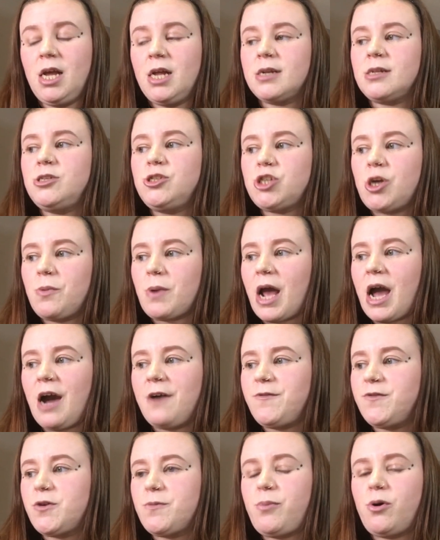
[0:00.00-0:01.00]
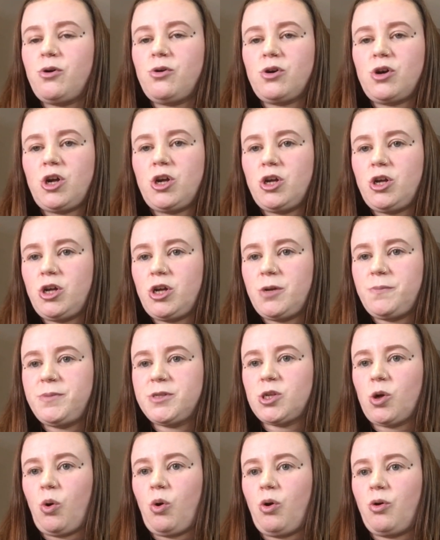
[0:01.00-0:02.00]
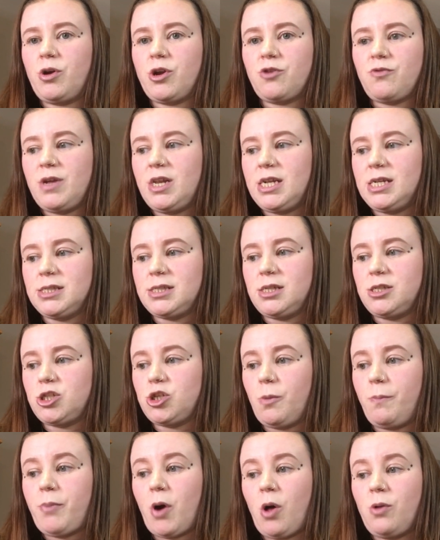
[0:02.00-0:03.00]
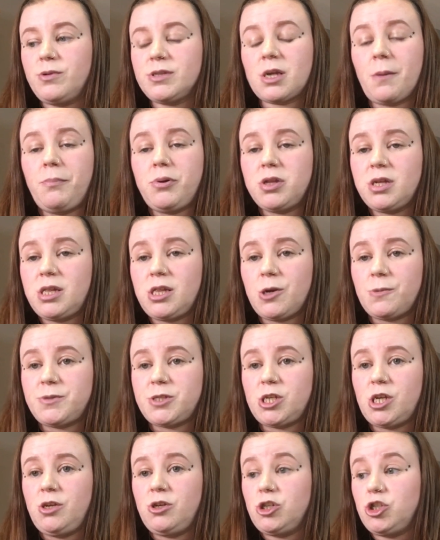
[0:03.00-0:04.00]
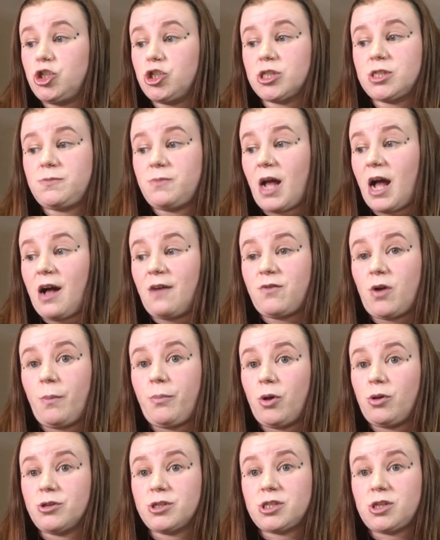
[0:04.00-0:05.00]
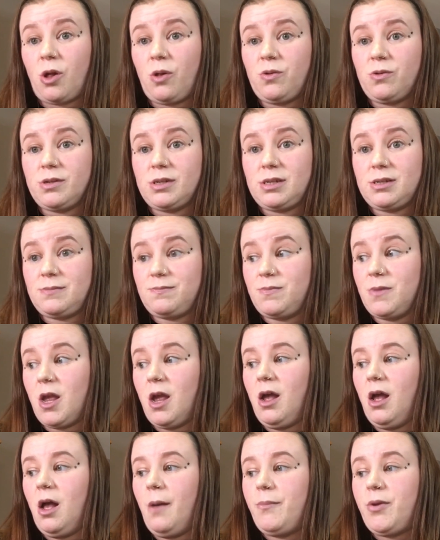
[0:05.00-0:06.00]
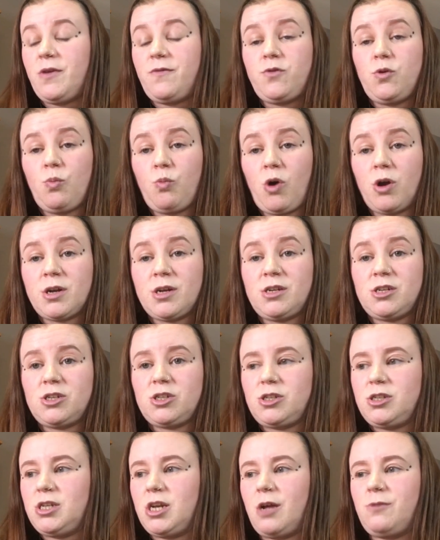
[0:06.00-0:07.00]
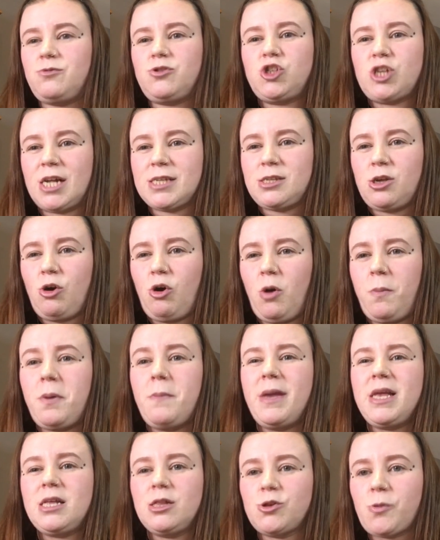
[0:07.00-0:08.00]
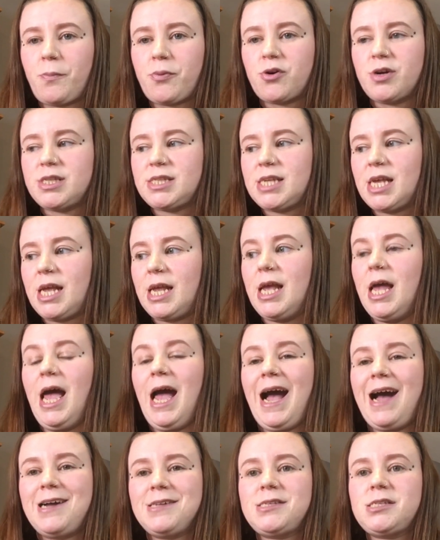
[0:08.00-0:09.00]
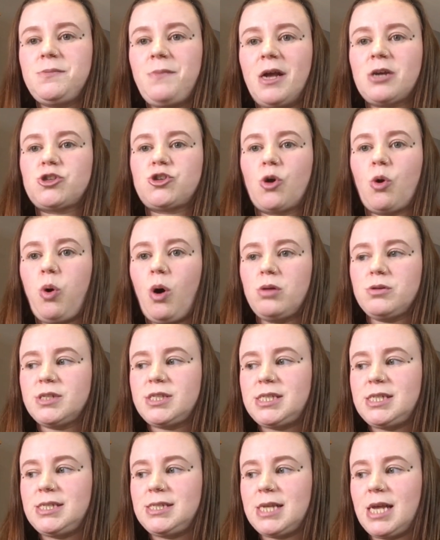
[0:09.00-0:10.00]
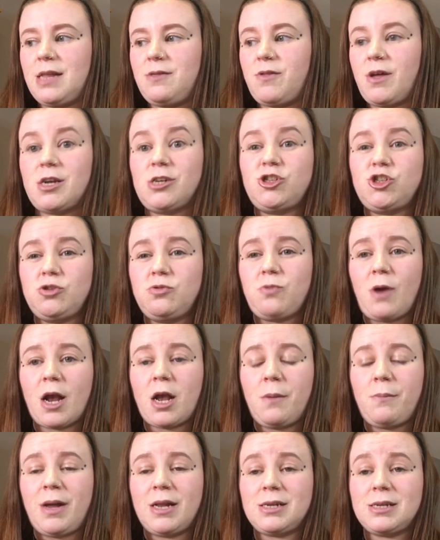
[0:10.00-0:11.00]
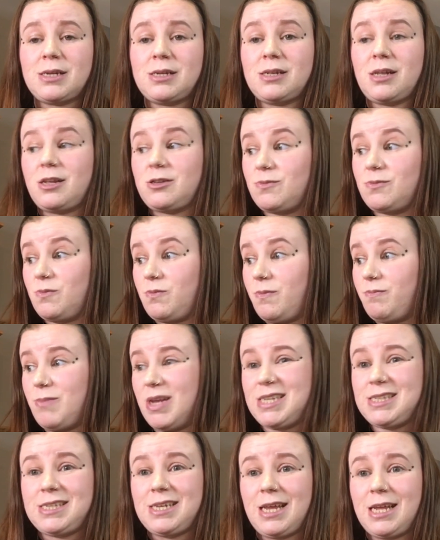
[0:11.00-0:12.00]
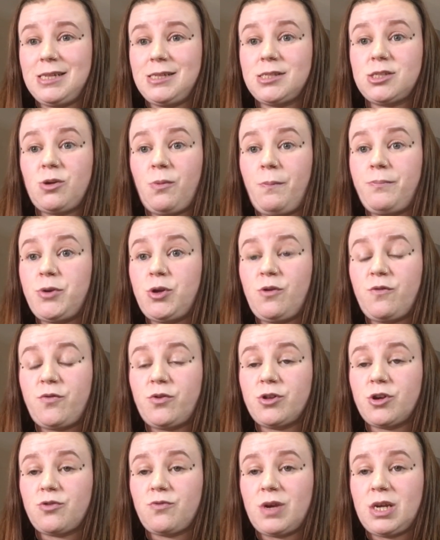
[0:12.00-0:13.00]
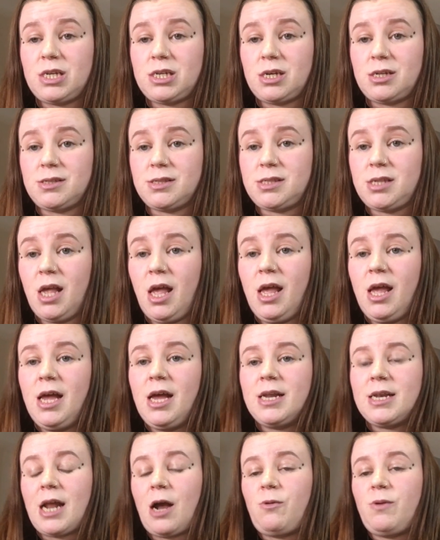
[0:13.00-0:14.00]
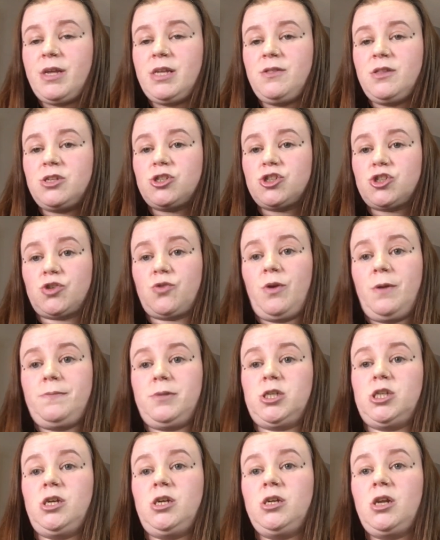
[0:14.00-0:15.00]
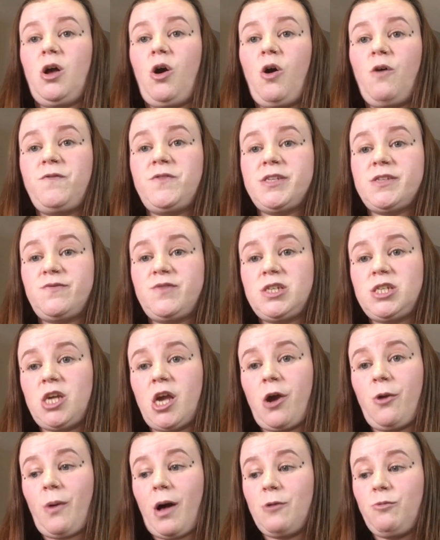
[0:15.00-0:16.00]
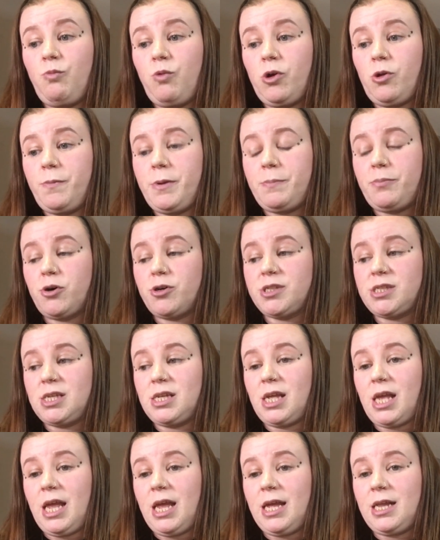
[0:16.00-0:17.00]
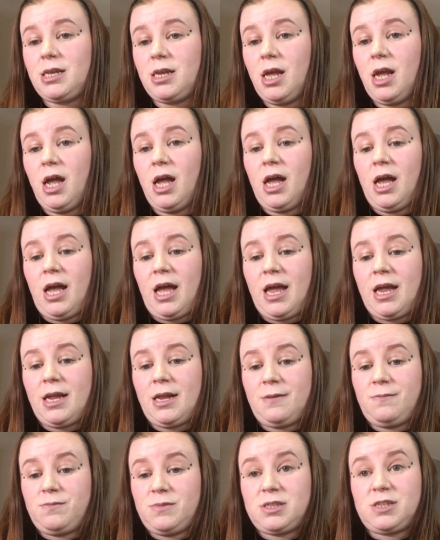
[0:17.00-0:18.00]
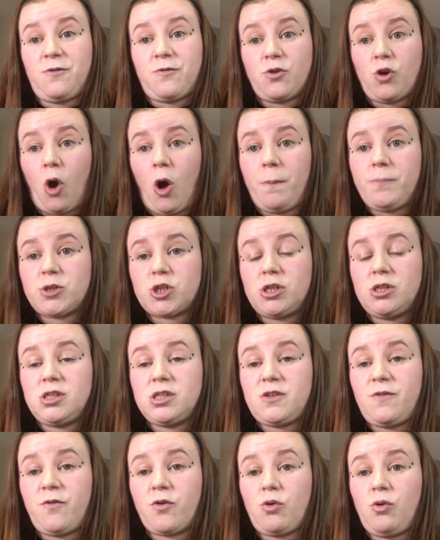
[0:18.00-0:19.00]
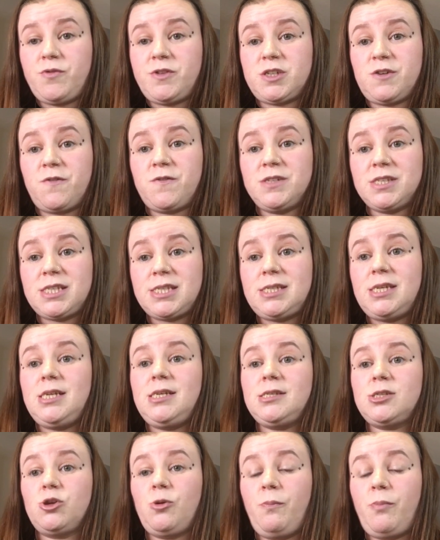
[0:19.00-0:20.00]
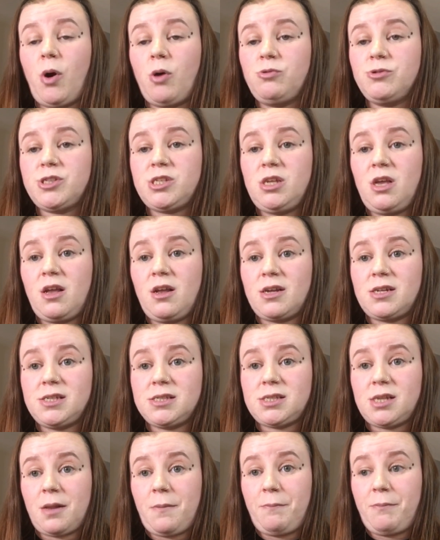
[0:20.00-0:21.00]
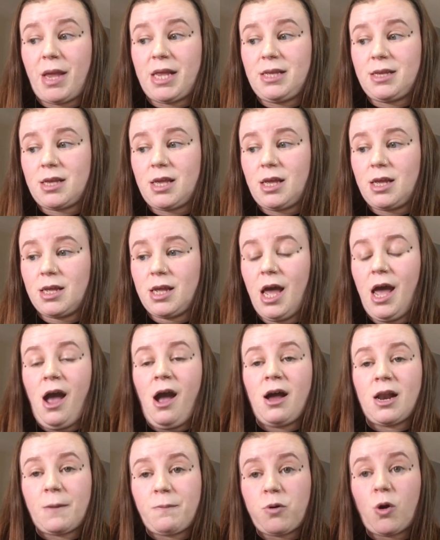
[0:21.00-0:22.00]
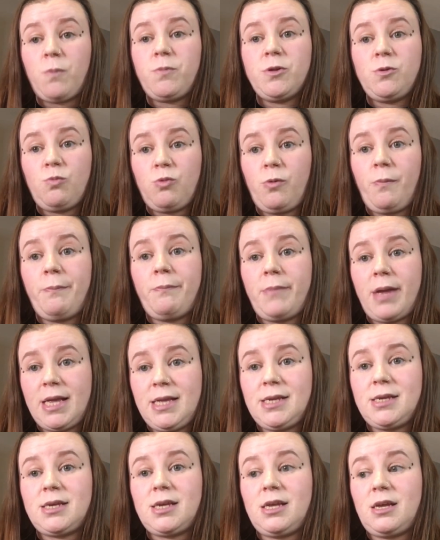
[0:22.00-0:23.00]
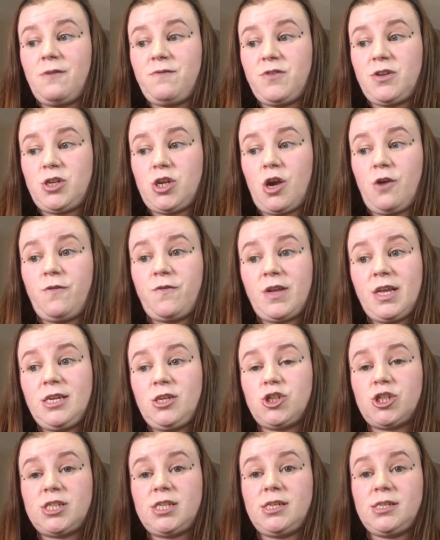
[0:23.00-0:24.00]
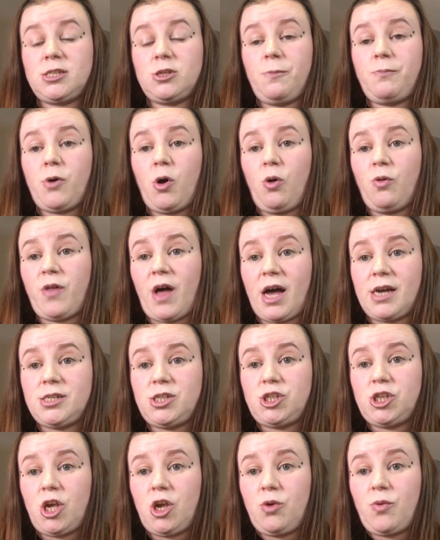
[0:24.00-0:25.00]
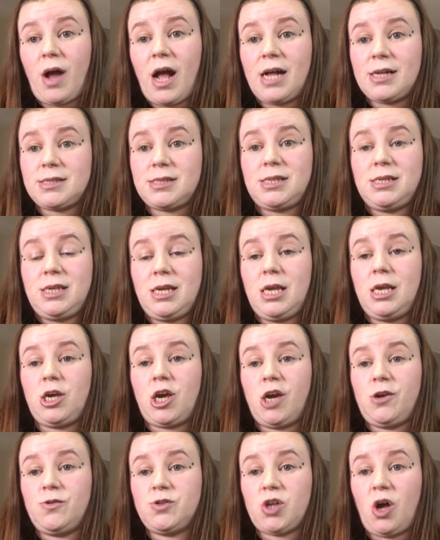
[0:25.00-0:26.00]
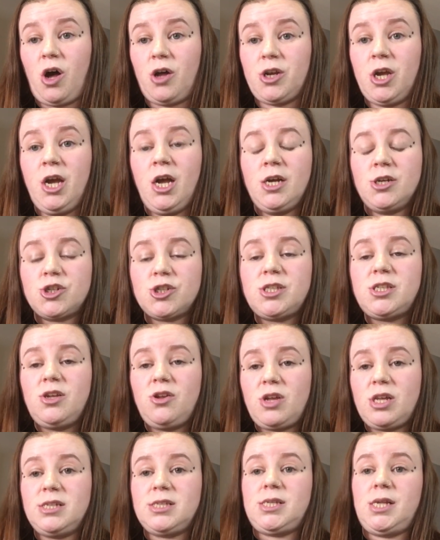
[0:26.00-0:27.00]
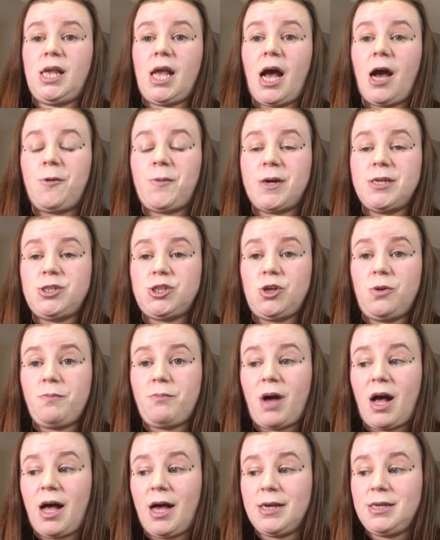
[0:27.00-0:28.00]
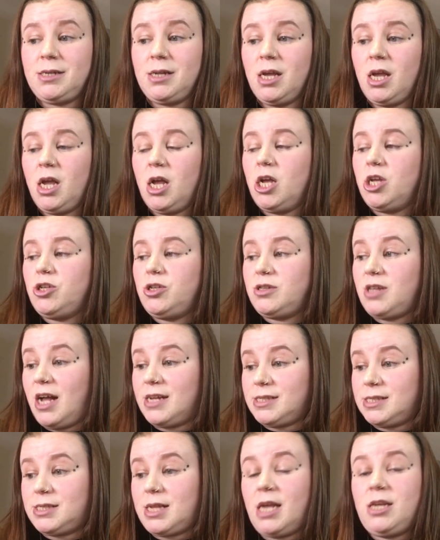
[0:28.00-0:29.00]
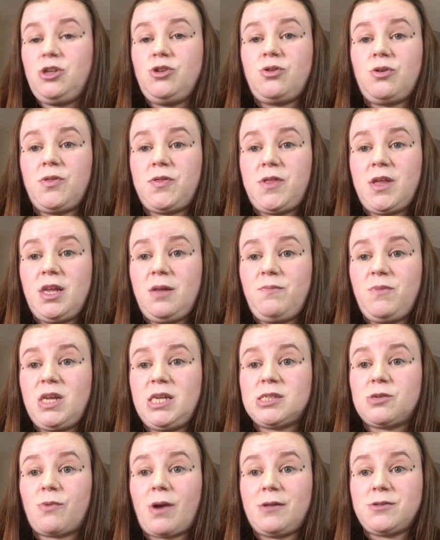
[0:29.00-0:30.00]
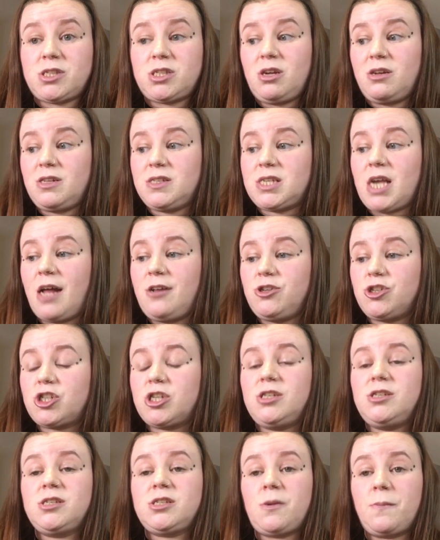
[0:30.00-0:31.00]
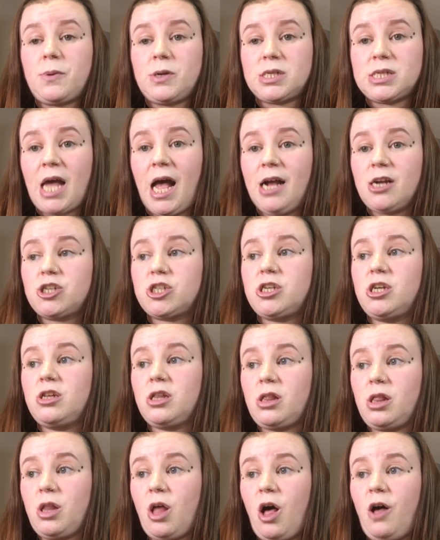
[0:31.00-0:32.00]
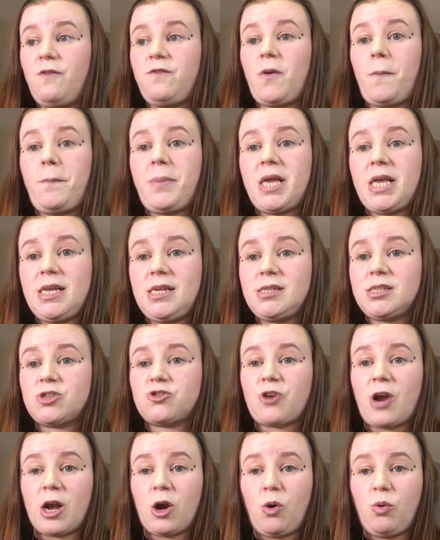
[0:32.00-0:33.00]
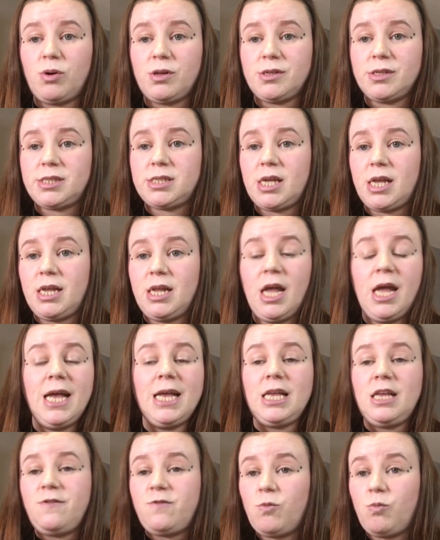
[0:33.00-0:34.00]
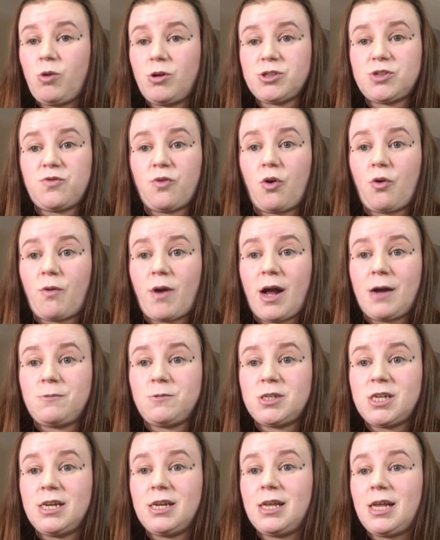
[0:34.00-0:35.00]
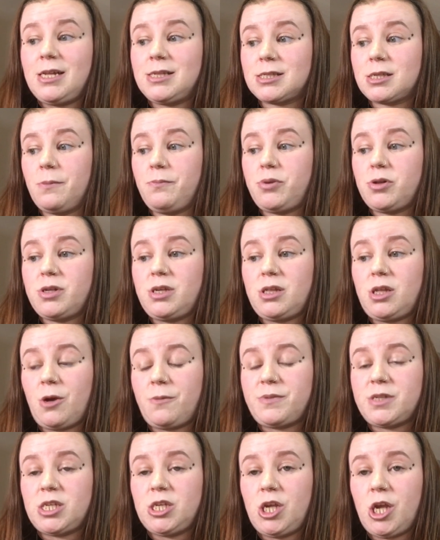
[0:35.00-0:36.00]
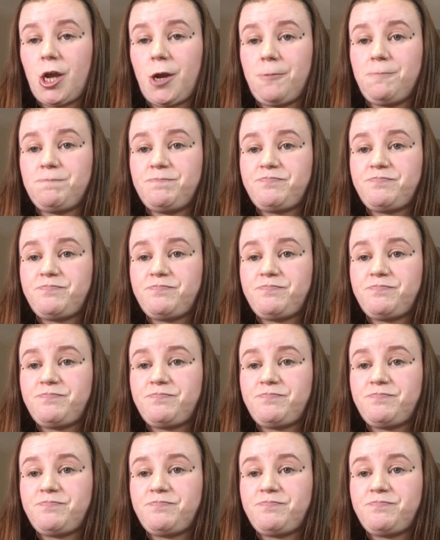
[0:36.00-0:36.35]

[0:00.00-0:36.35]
Now, you don't have to put herbs or ingredients into your bowl. It's completely up to you. You could just have a bowl of salt. But if you want to, jazz it up, make it look pretty, add some extra qualities in, then I do recommend mixing in some beautiful ingredients. Now, in the description of this video, I will be putting in different options for all the different seasonal bowls that you can consider making, and I probably will make a video for each seasonal bowl that I do as the year goes on, just so you can see how I do mine. As I say, you can theme these around certain intentions, so protection, love, peace, tranquility, even ones for grounding. It's completely up to you.